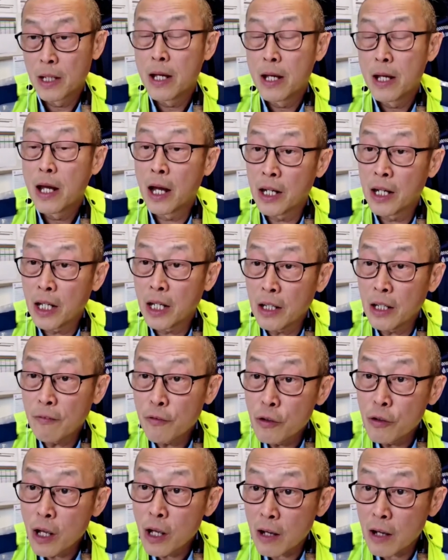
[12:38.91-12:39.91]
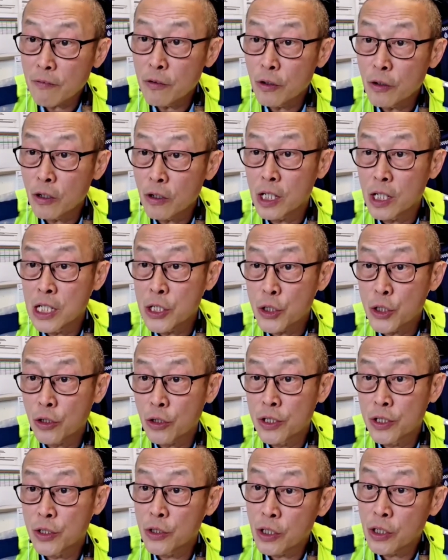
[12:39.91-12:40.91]
And if you have your
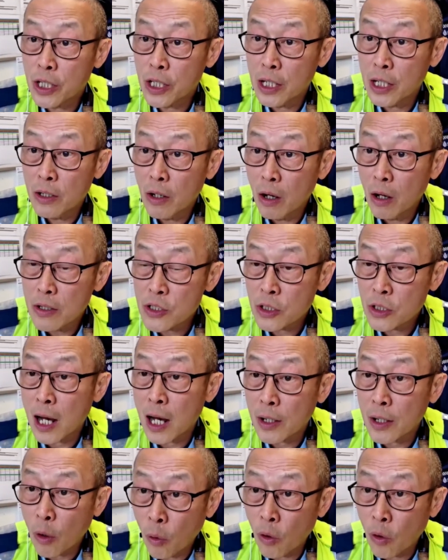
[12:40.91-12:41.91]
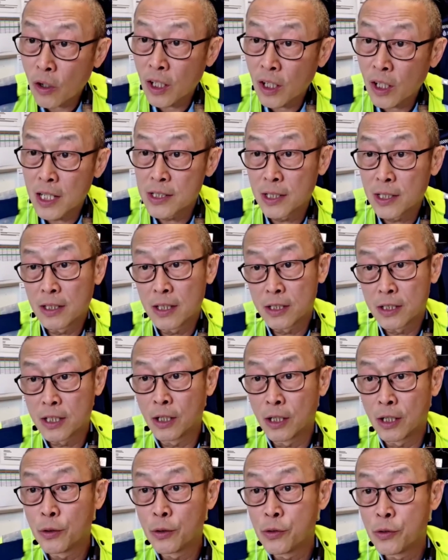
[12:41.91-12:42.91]
insurance, you can start organizing the tow
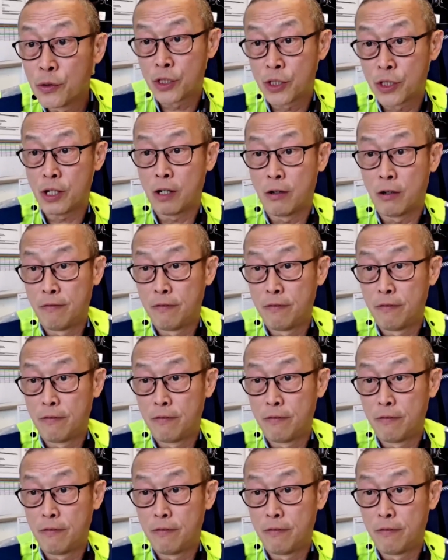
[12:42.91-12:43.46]
yourself.